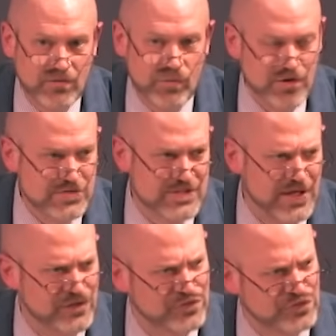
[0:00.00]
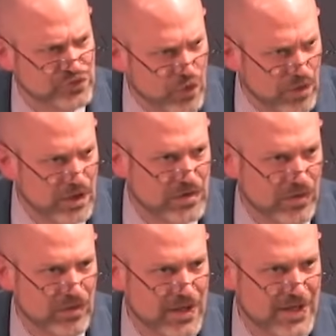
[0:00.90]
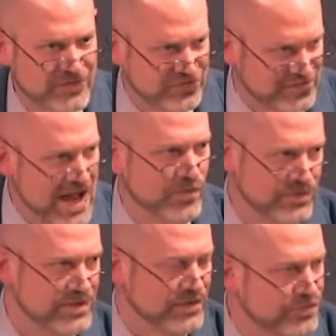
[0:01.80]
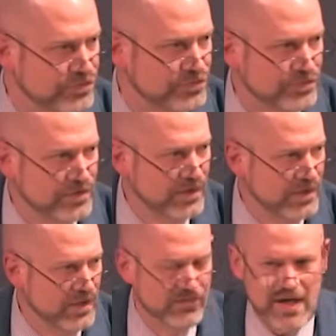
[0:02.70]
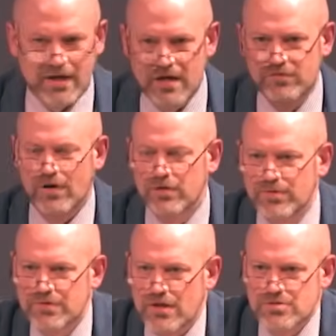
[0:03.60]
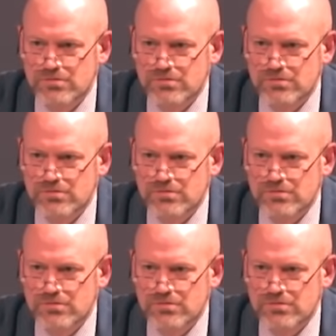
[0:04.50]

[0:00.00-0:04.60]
Where is the historical soundness of that kind of argumentation?